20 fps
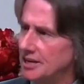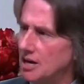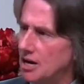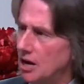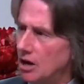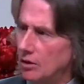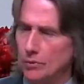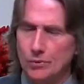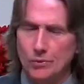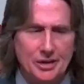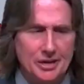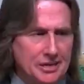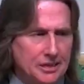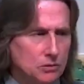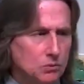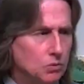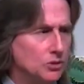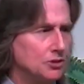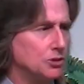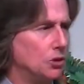A reed
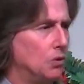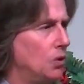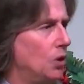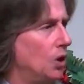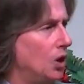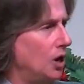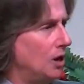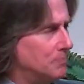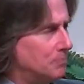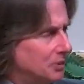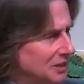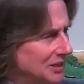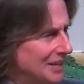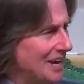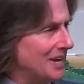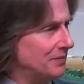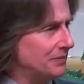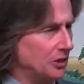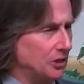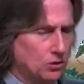was a, a
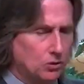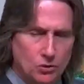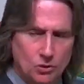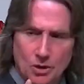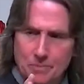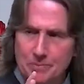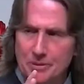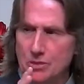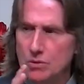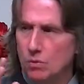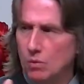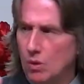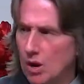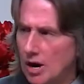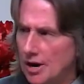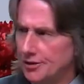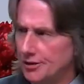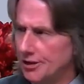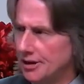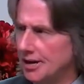plant that grew up in the
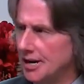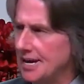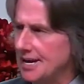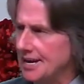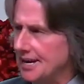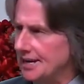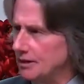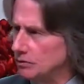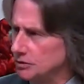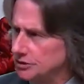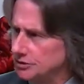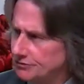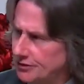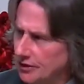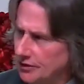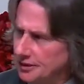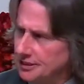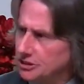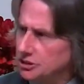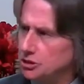water and it was
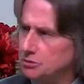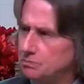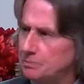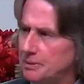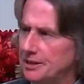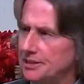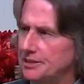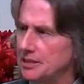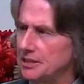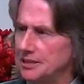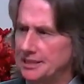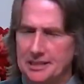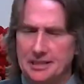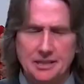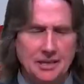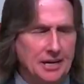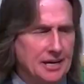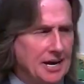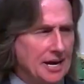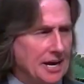very spindly.
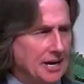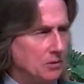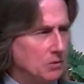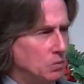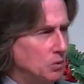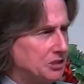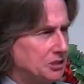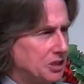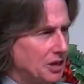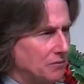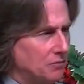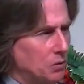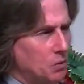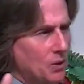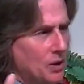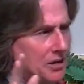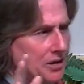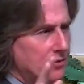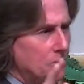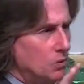And whichever
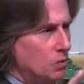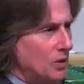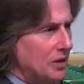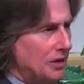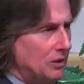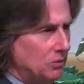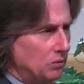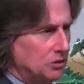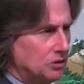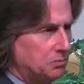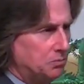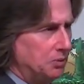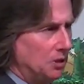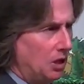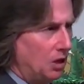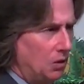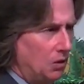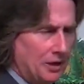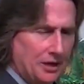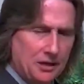way the wind was
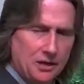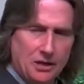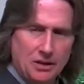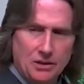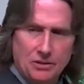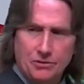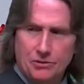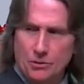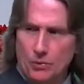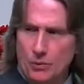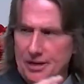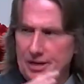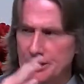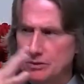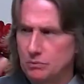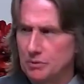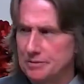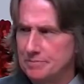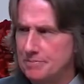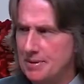blowing, the reed
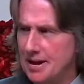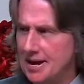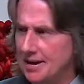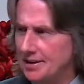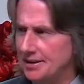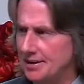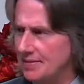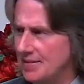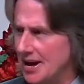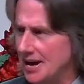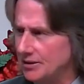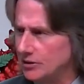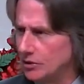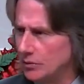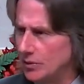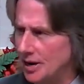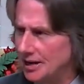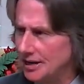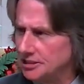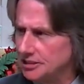would bend in that
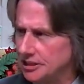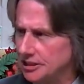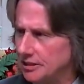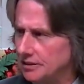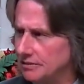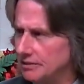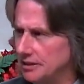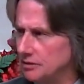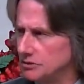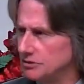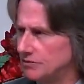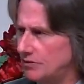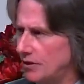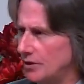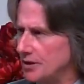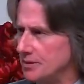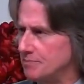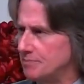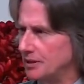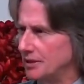direction. It was very
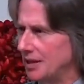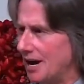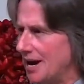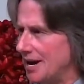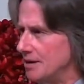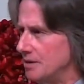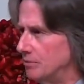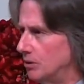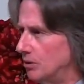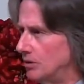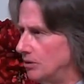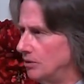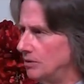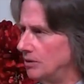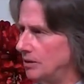pliable.